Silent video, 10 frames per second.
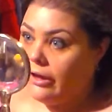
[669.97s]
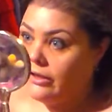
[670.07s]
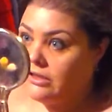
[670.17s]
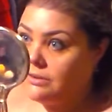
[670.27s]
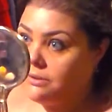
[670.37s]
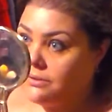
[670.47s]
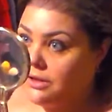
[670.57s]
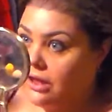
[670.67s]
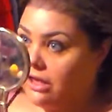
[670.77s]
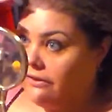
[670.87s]
and then sometimes
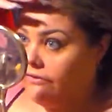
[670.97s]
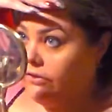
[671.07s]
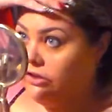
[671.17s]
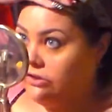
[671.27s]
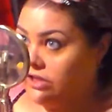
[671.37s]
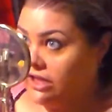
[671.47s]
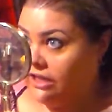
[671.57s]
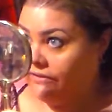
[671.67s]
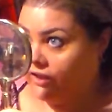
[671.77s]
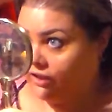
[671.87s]
I'll leave, use
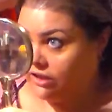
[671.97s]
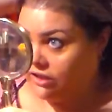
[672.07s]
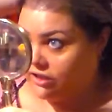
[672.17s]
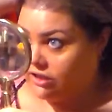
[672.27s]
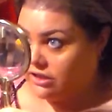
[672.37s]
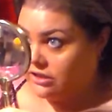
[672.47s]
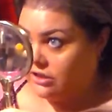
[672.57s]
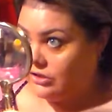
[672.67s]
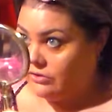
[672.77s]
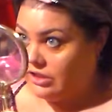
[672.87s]
leave-in conditioner
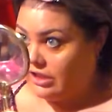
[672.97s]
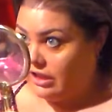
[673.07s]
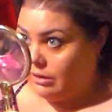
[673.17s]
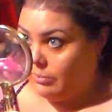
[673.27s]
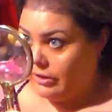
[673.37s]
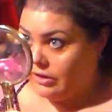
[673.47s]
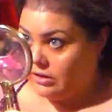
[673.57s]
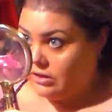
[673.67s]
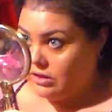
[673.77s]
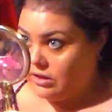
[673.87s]
too to keep it
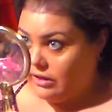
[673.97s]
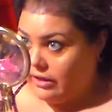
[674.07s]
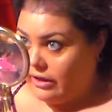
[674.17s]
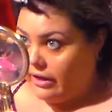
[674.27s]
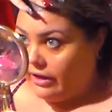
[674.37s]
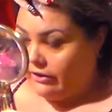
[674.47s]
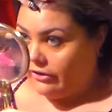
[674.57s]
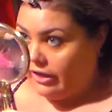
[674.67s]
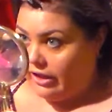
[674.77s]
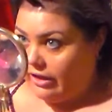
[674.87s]

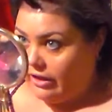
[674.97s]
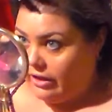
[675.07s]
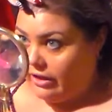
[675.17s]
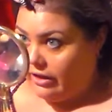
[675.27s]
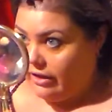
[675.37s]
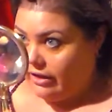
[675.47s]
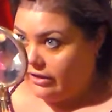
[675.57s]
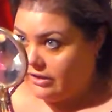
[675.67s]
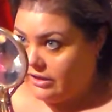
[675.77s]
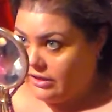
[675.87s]
healthy
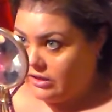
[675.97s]
and